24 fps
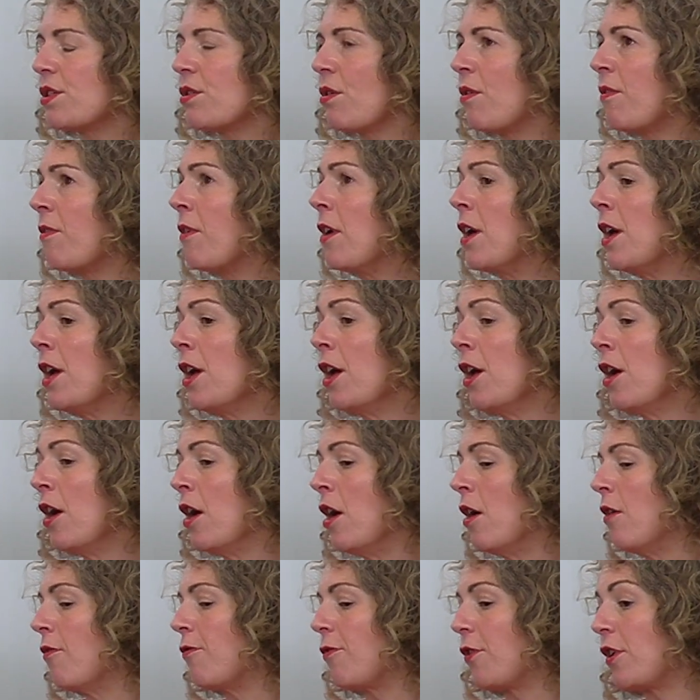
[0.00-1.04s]
So
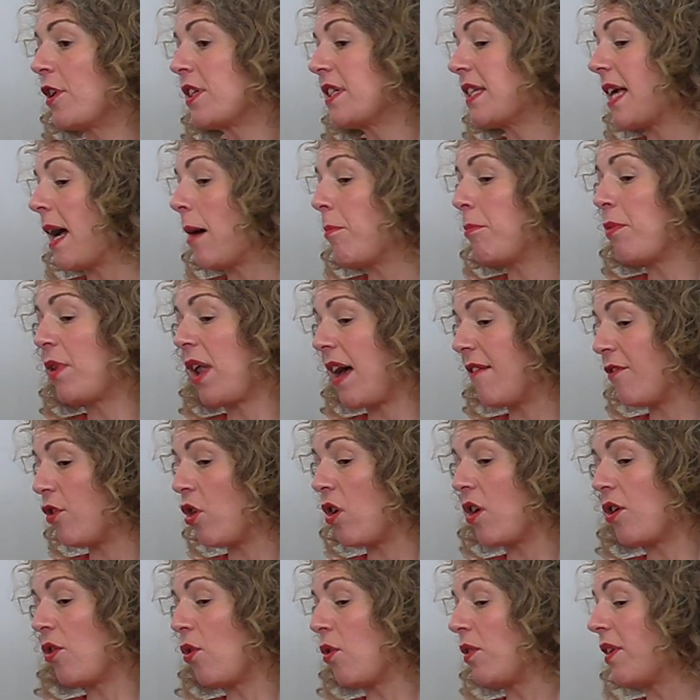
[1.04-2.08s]
for example, I've
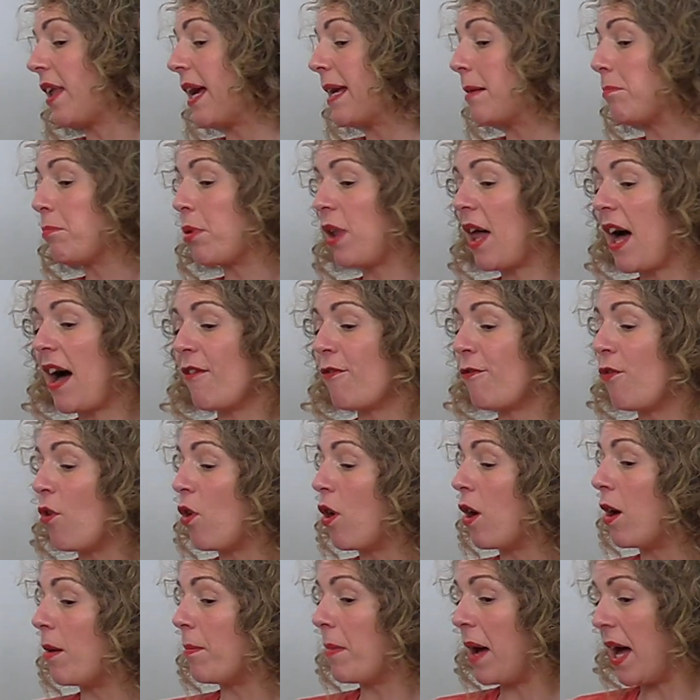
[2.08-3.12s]
got an online
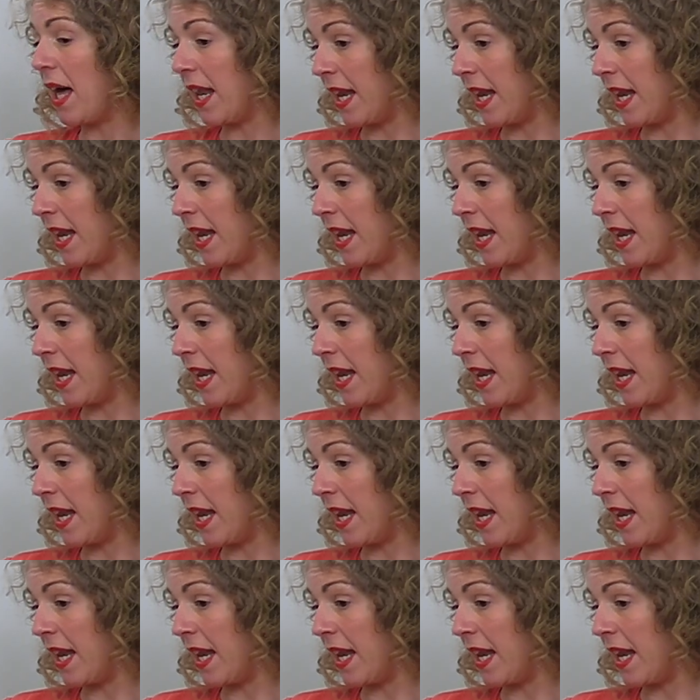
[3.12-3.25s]
platform,